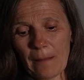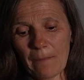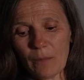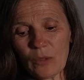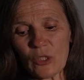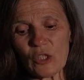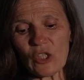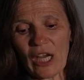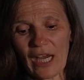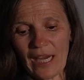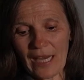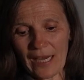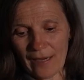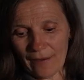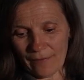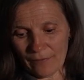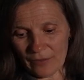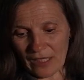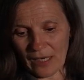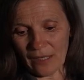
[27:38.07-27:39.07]
which I
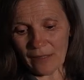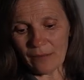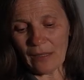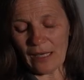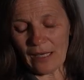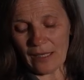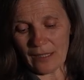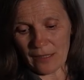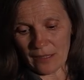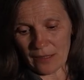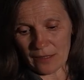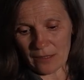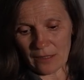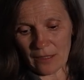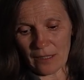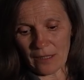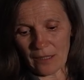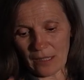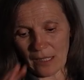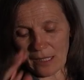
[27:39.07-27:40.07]
have done.
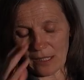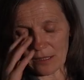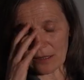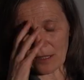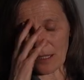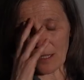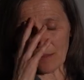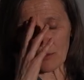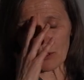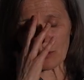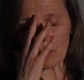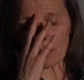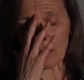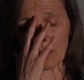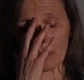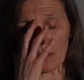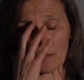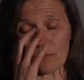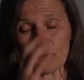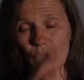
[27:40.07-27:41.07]
It has come to
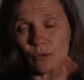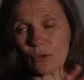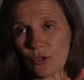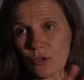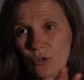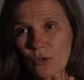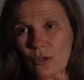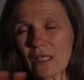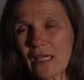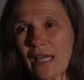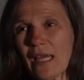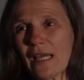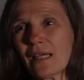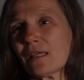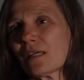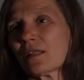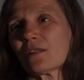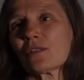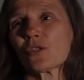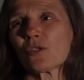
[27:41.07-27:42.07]
a certain
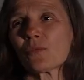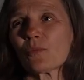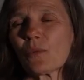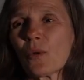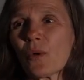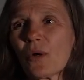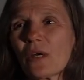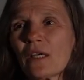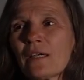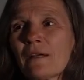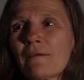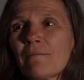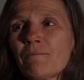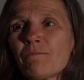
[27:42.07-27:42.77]
end at this point.